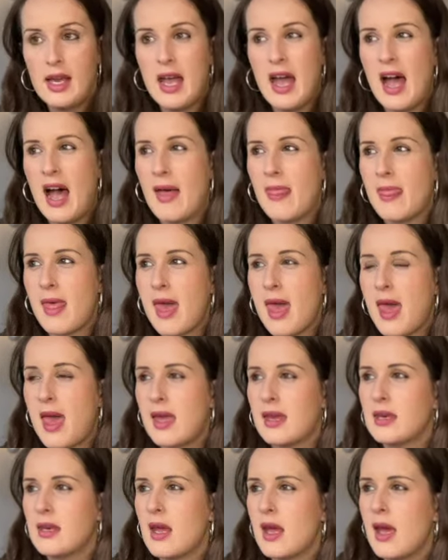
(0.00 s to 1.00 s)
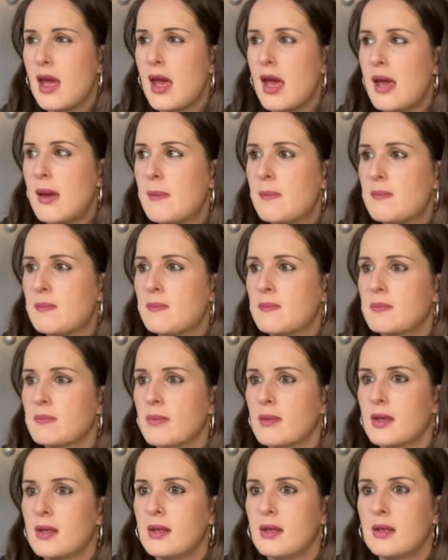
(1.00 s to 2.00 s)
And then
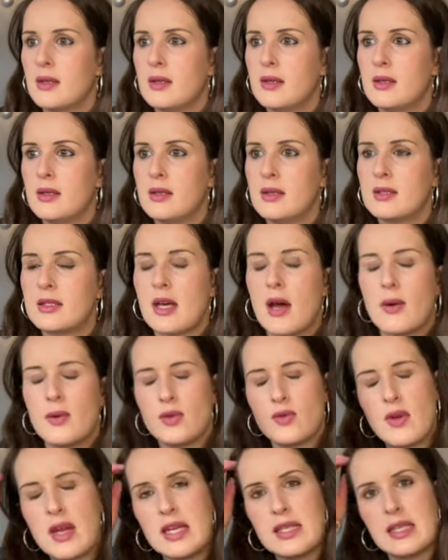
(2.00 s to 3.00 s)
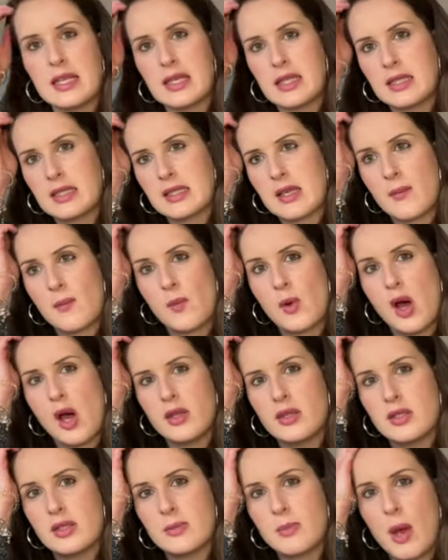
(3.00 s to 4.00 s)
so I was reading
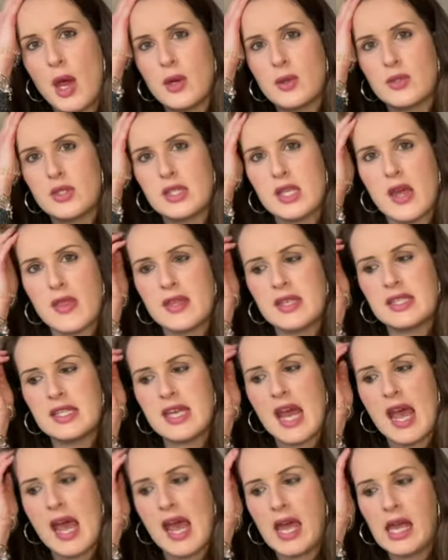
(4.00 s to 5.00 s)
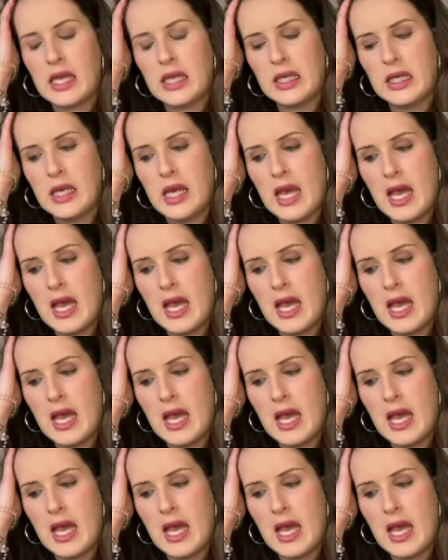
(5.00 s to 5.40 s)
someone's post the other day,